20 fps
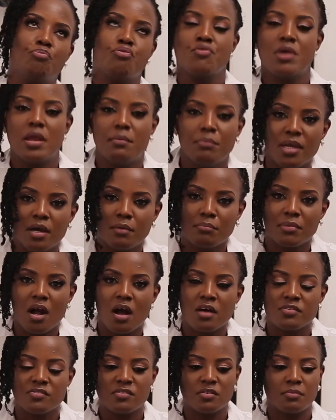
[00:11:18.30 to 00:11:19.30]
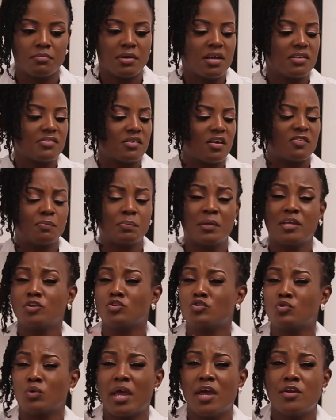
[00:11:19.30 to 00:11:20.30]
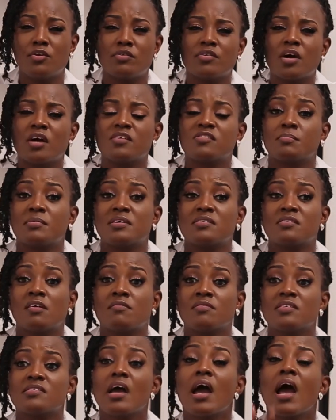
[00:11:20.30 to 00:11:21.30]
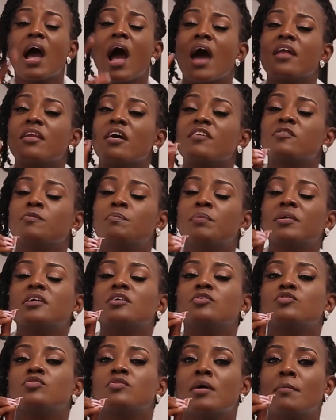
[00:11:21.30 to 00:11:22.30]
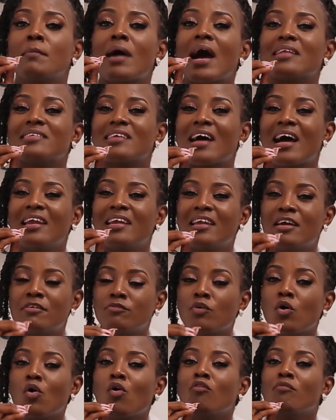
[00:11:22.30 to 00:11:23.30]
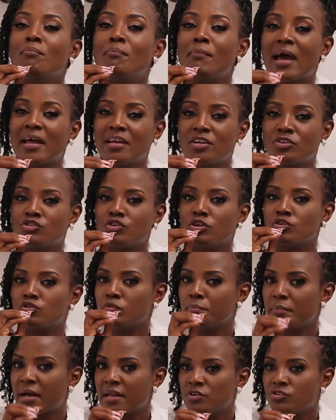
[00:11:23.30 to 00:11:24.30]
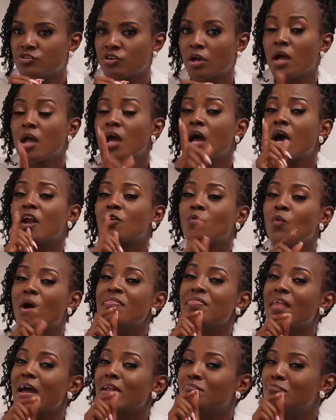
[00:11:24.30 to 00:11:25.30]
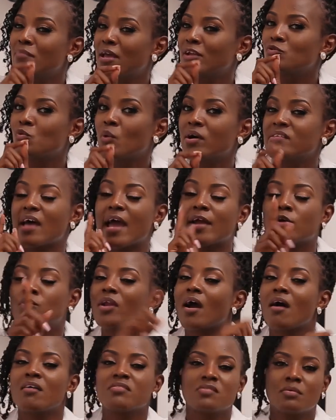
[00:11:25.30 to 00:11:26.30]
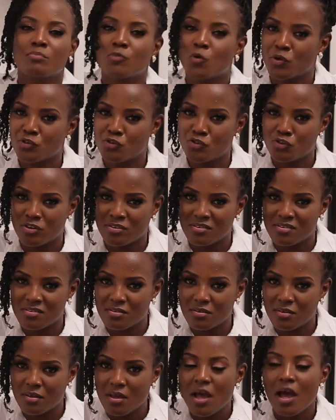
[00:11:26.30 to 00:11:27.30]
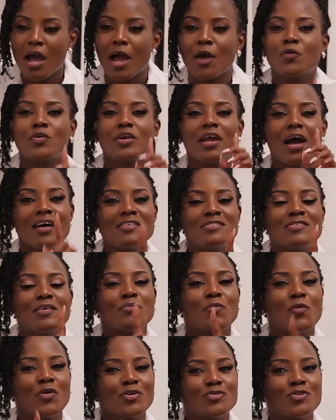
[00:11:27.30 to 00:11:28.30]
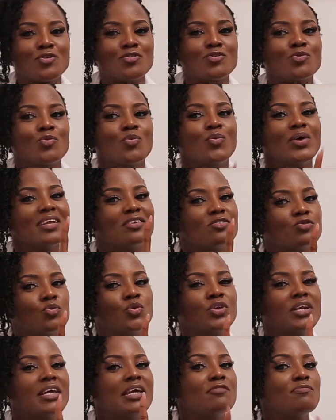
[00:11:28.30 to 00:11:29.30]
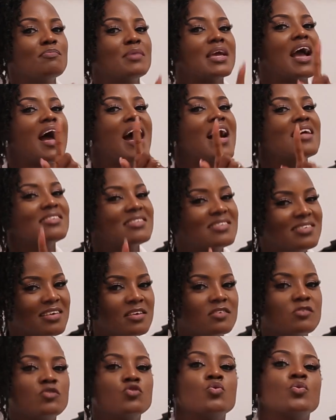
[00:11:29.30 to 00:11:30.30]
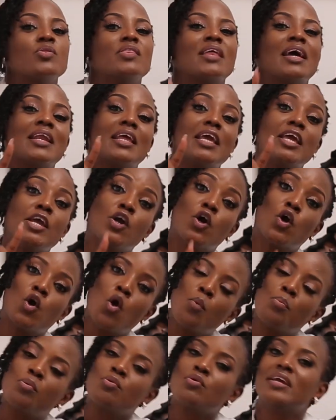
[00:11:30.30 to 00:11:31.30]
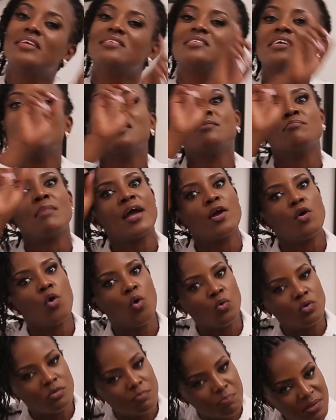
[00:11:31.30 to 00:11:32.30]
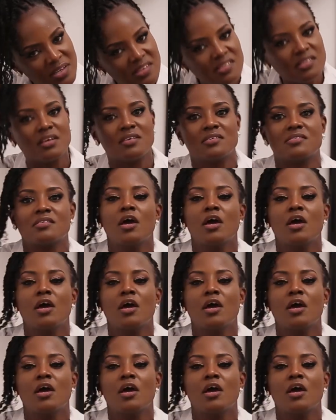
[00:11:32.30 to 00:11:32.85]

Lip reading: premium customers, I was speaking to head of customer service, and I was speaking to them at a level of manager to manager. And what that meant was I could ask them questions. I could ask them questions which could give me answers to then incorporate in my own business.